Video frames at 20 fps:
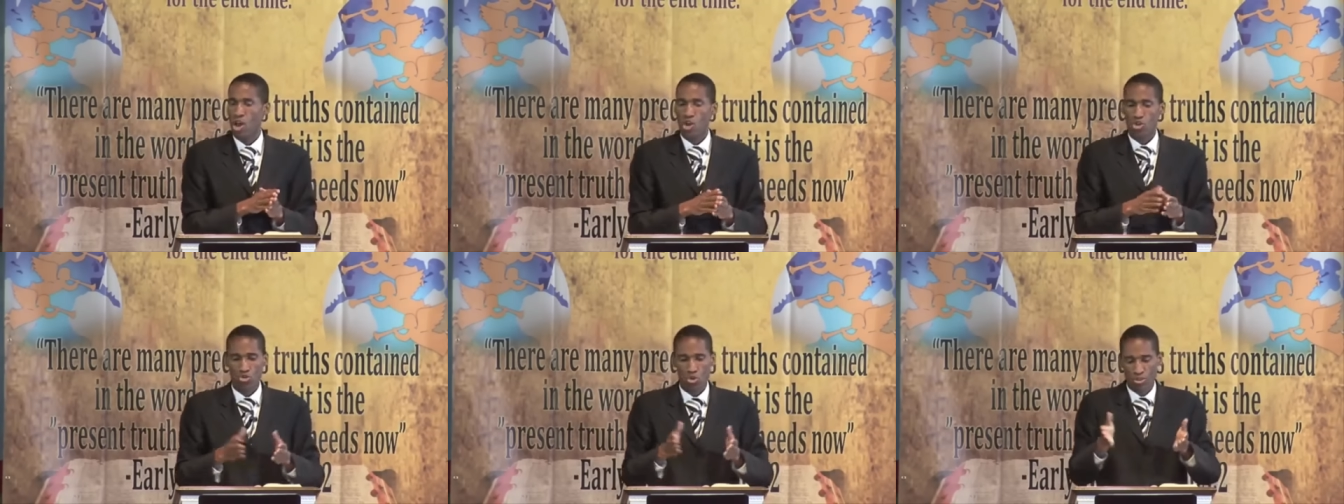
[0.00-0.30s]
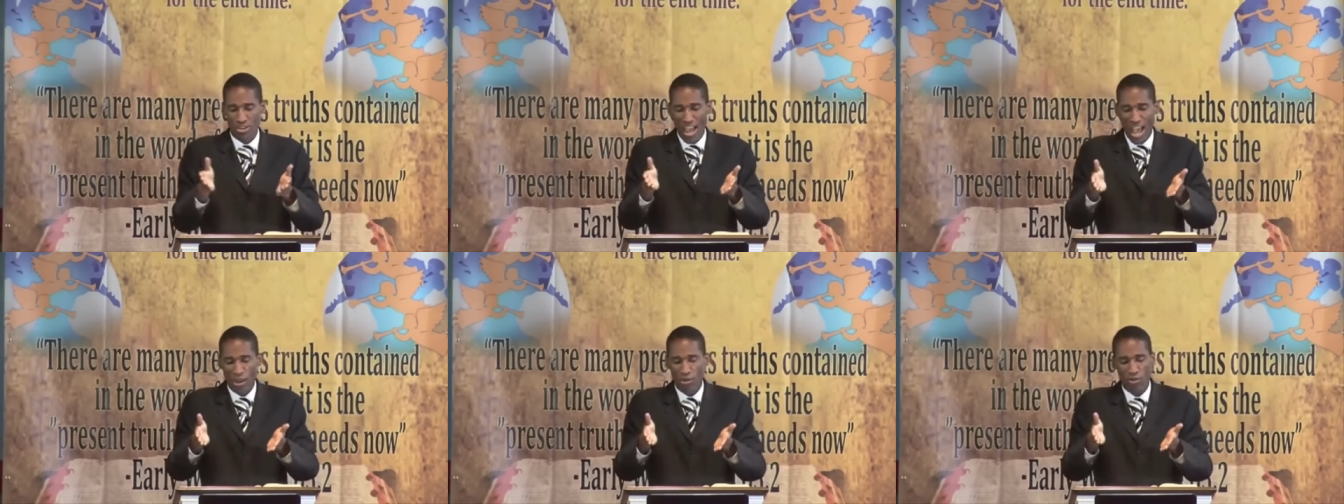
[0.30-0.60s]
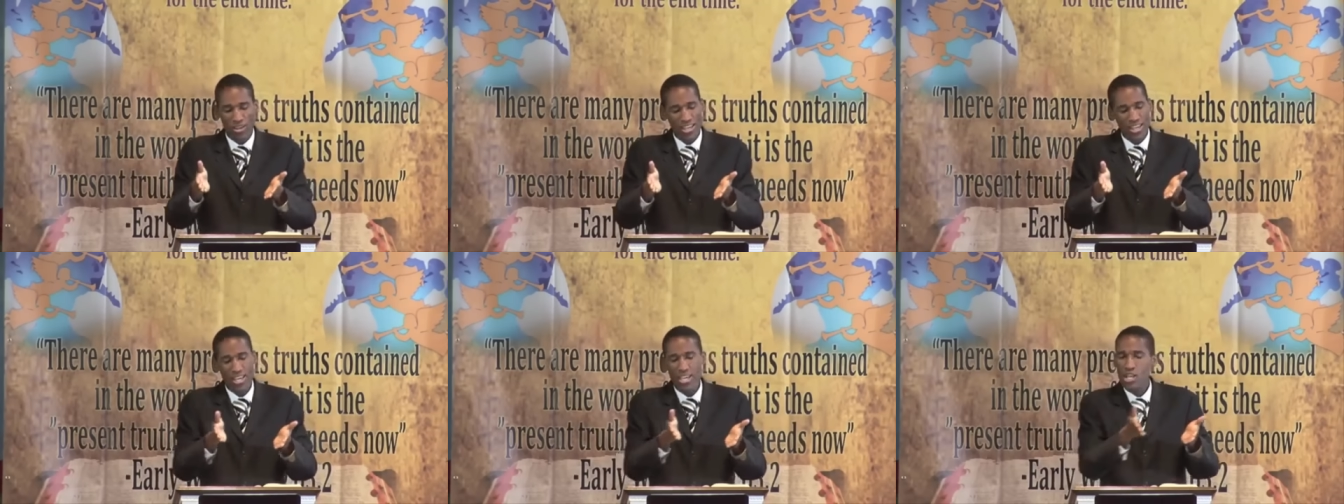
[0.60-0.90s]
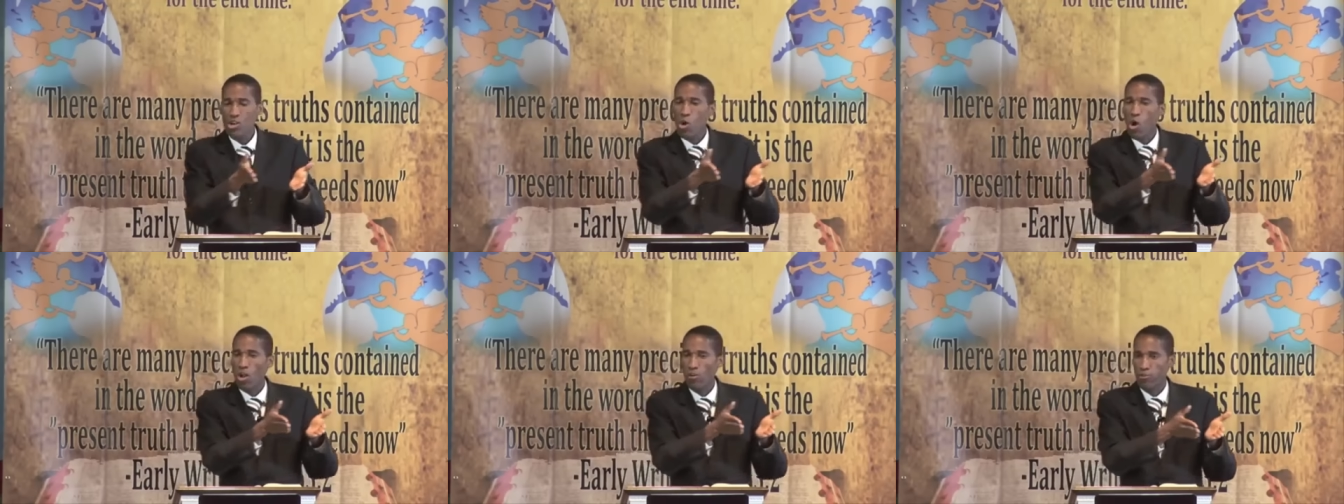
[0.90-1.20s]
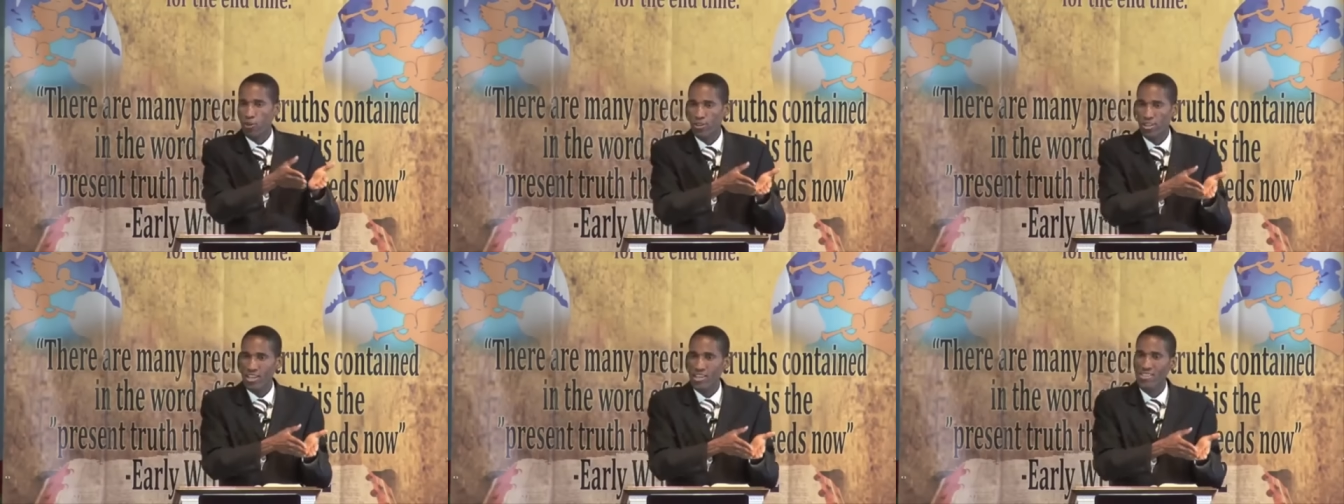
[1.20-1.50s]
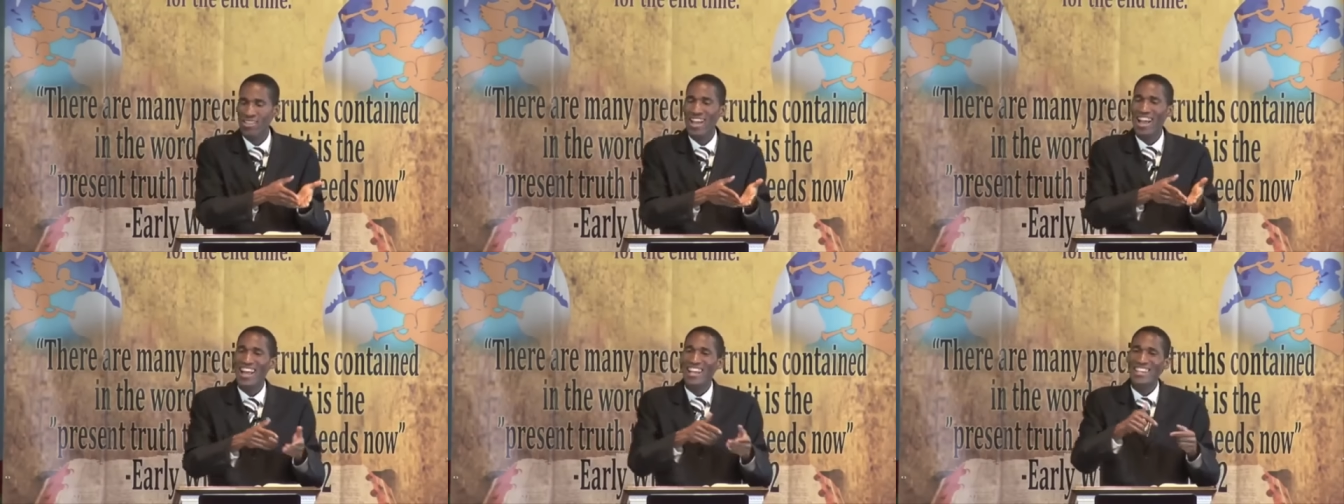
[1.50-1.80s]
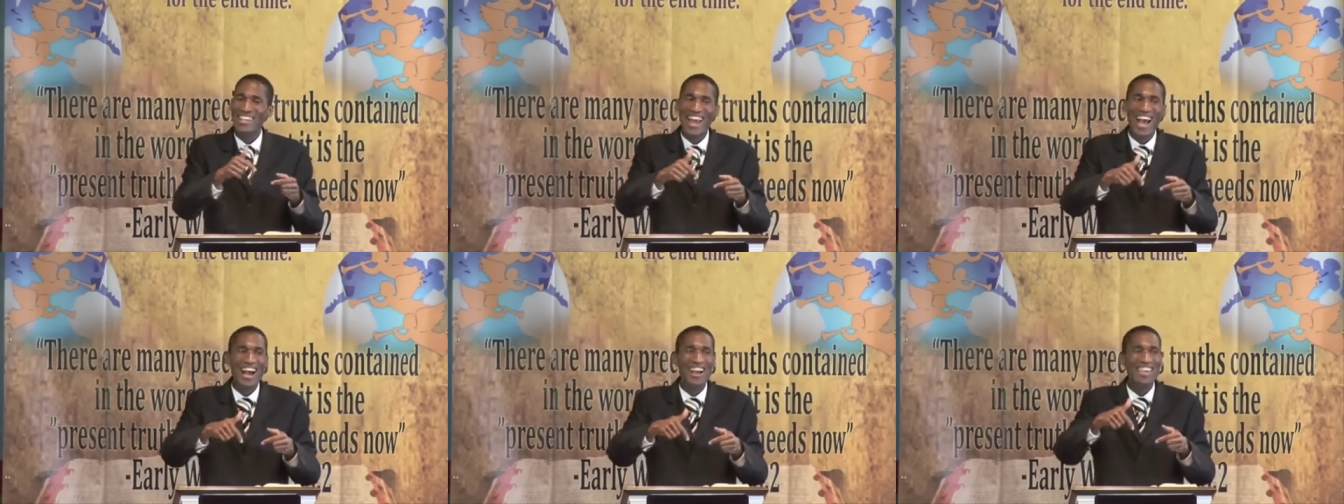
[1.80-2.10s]
So not only he called for this,
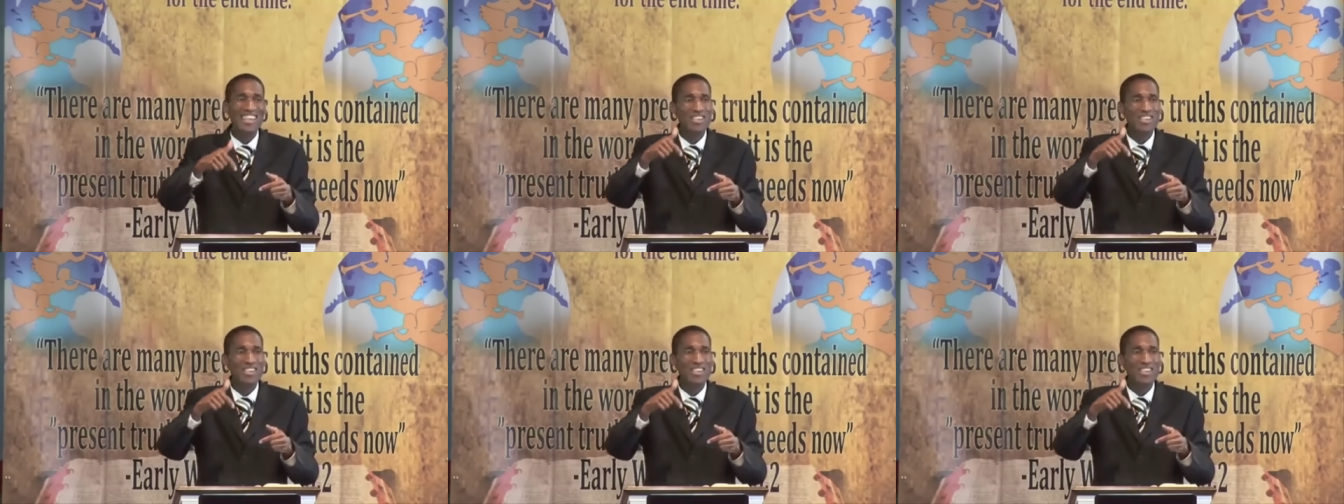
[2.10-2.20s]
now